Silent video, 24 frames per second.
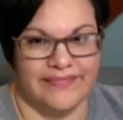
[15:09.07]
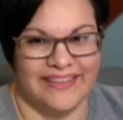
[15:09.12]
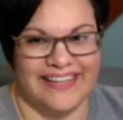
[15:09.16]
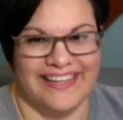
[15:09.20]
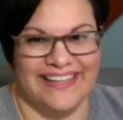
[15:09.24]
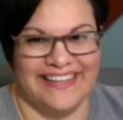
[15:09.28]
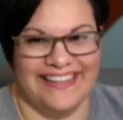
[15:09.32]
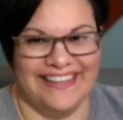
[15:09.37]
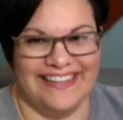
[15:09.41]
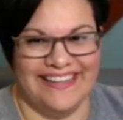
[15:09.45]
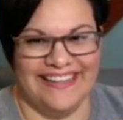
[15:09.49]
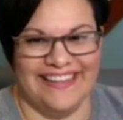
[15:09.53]

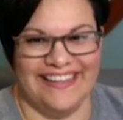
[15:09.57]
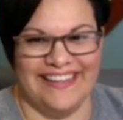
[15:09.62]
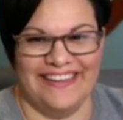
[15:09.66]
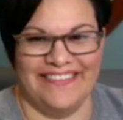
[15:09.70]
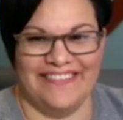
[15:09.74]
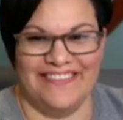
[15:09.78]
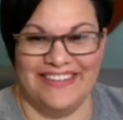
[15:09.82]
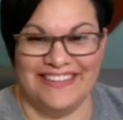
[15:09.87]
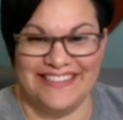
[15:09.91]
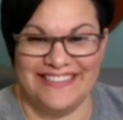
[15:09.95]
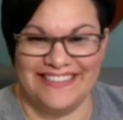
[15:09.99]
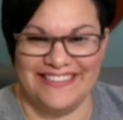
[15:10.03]
He
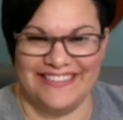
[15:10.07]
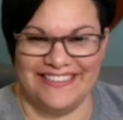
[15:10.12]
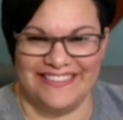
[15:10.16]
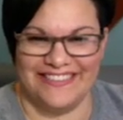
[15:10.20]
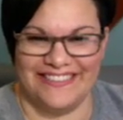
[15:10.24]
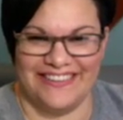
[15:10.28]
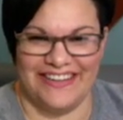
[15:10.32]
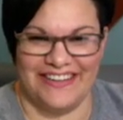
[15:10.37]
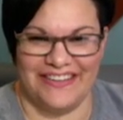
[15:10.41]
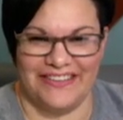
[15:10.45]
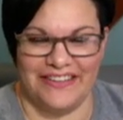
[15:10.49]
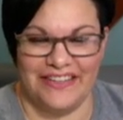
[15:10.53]
wants to go
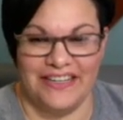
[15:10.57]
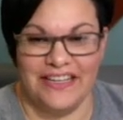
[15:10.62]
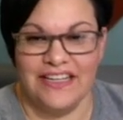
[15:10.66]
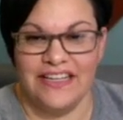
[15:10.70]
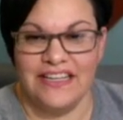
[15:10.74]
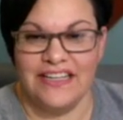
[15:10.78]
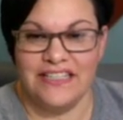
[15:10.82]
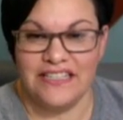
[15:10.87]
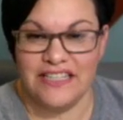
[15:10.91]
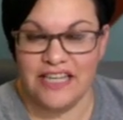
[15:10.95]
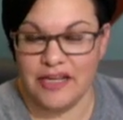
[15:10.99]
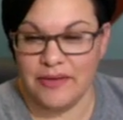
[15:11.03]
out.
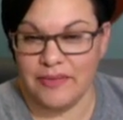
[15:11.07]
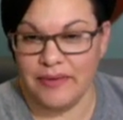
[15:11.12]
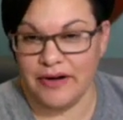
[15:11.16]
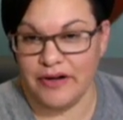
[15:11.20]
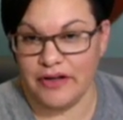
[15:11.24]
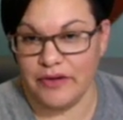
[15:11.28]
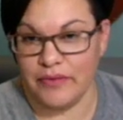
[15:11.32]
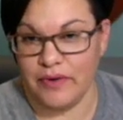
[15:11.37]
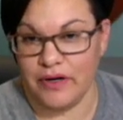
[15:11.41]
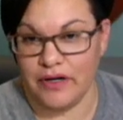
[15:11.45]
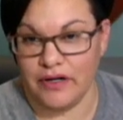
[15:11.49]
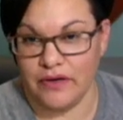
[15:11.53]
Teddy bear,
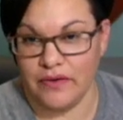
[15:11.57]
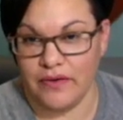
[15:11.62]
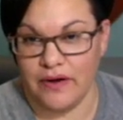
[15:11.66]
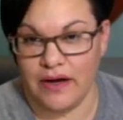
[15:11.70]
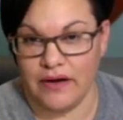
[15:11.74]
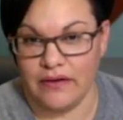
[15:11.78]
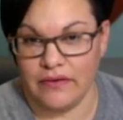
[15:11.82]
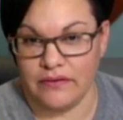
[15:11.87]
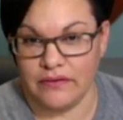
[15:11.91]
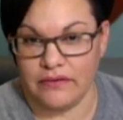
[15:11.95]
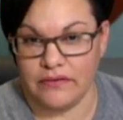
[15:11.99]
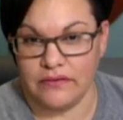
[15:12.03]
you want to go
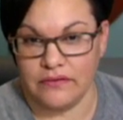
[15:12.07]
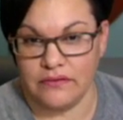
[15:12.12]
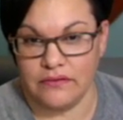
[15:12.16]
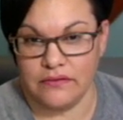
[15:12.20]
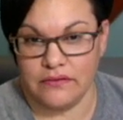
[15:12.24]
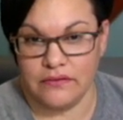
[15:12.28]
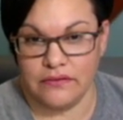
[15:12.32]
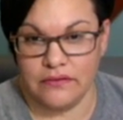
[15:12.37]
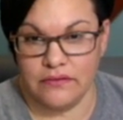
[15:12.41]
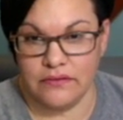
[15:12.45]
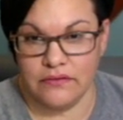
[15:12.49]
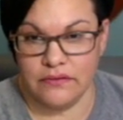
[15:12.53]
out?
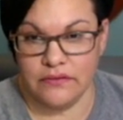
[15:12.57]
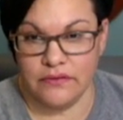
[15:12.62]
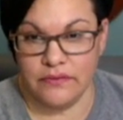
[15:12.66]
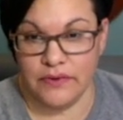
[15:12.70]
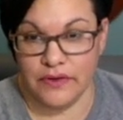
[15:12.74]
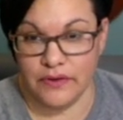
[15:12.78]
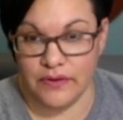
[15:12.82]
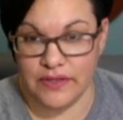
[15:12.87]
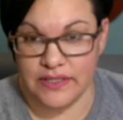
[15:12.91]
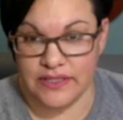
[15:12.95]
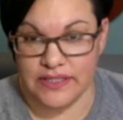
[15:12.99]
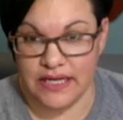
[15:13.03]
You want to
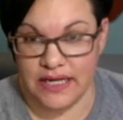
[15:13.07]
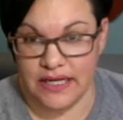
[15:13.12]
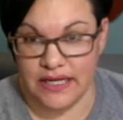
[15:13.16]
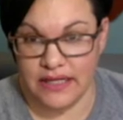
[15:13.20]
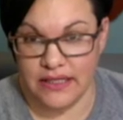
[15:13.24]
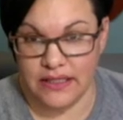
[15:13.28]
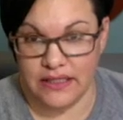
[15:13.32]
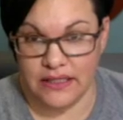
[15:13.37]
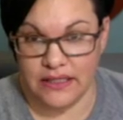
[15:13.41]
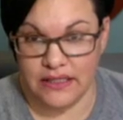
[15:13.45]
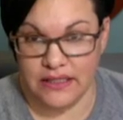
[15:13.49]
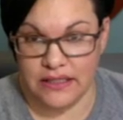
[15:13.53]
go outside?
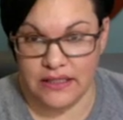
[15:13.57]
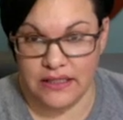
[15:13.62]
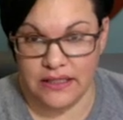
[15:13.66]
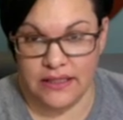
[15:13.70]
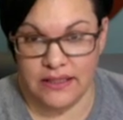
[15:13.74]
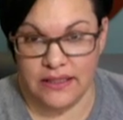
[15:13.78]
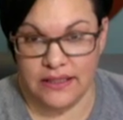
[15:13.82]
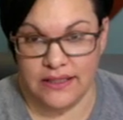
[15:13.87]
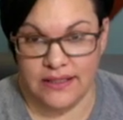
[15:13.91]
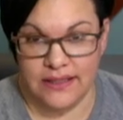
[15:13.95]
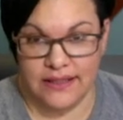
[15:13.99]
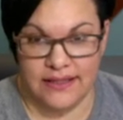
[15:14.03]

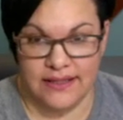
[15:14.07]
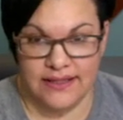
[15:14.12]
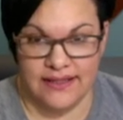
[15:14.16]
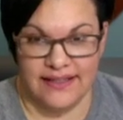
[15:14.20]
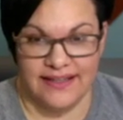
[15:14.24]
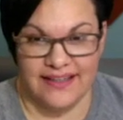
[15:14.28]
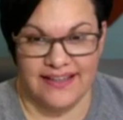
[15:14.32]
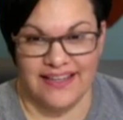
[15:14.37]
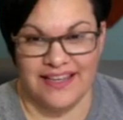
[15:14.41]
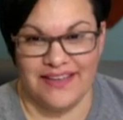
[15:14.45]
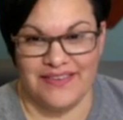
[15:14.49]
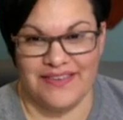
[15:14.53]

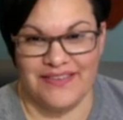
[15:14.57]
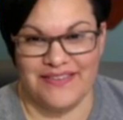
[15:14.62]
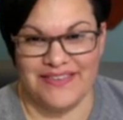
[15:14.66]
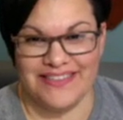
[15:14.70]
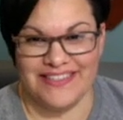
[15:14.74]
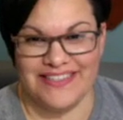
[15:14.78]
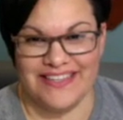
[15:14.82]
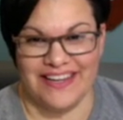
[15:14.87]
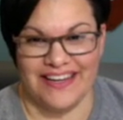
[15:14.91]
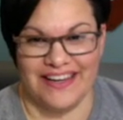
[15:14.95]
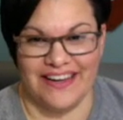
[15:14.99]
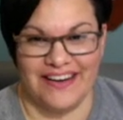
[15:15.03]
Give me 1
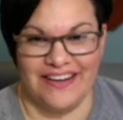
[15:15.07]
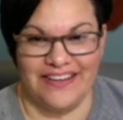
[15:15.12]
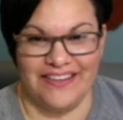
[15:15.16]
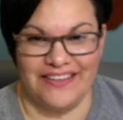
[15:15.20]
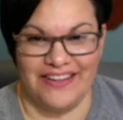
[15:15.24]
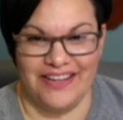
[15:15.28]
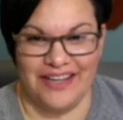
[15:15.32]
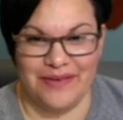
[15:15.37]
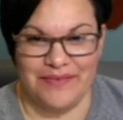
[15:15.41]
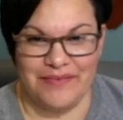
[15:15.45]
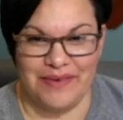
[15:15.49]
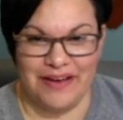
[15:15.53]
second, I'll
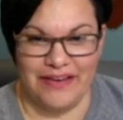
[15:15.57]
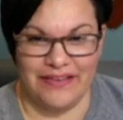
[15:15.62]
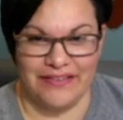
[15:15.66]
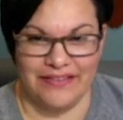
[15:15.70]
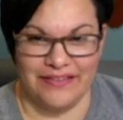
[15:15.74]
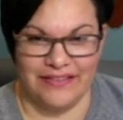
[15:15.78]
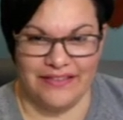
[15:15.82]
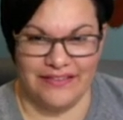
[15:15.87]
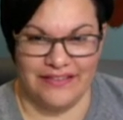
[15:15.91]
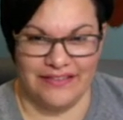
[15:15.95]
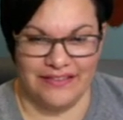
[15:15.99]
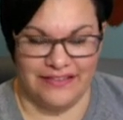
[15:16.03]
let him
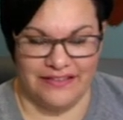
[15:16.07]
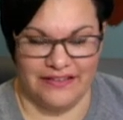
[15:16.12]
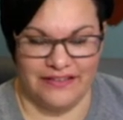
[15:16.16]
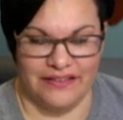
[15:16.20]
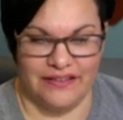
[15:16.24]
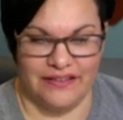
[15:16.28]
out.